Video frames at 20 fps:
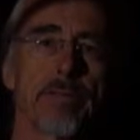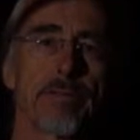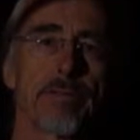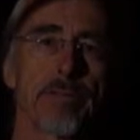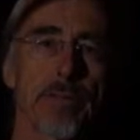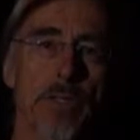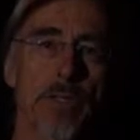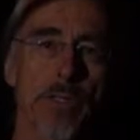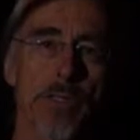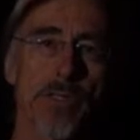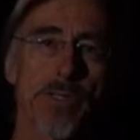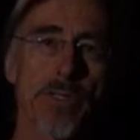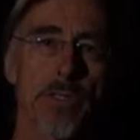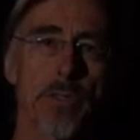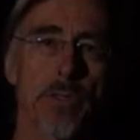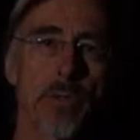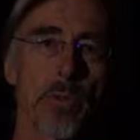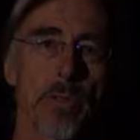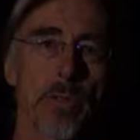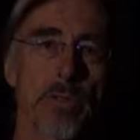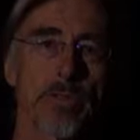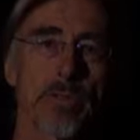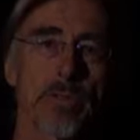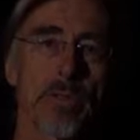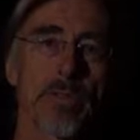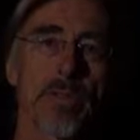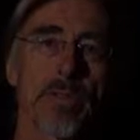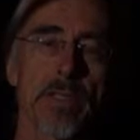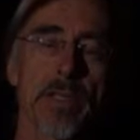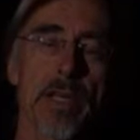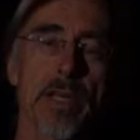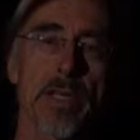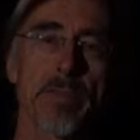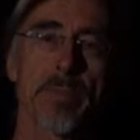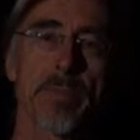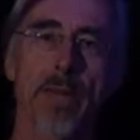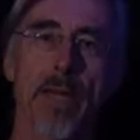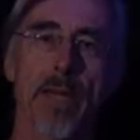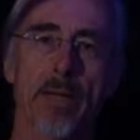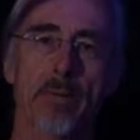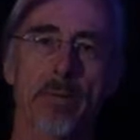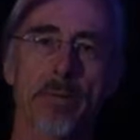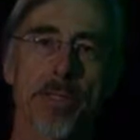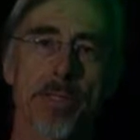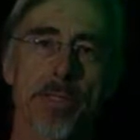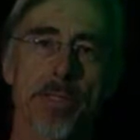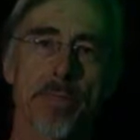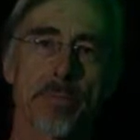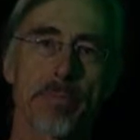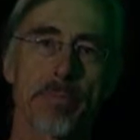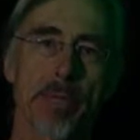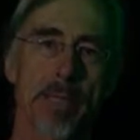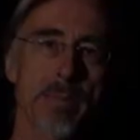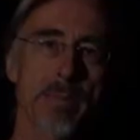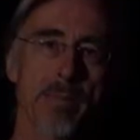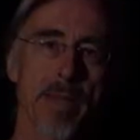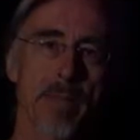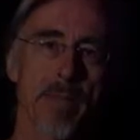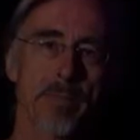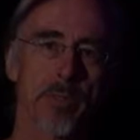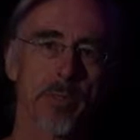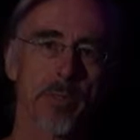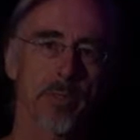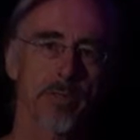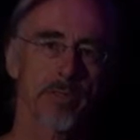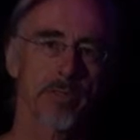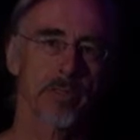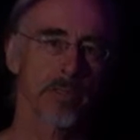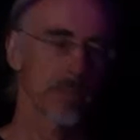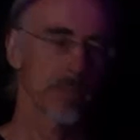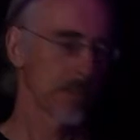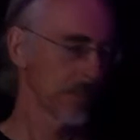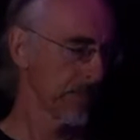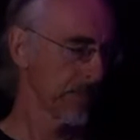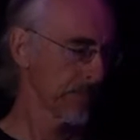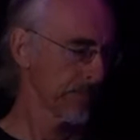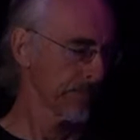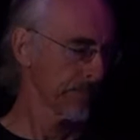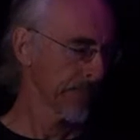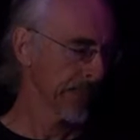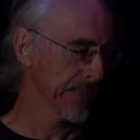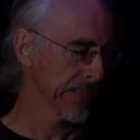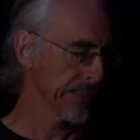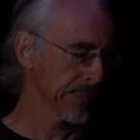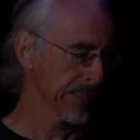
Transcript: first quiver of the 9-pack, which is the bitmap quiver. Pink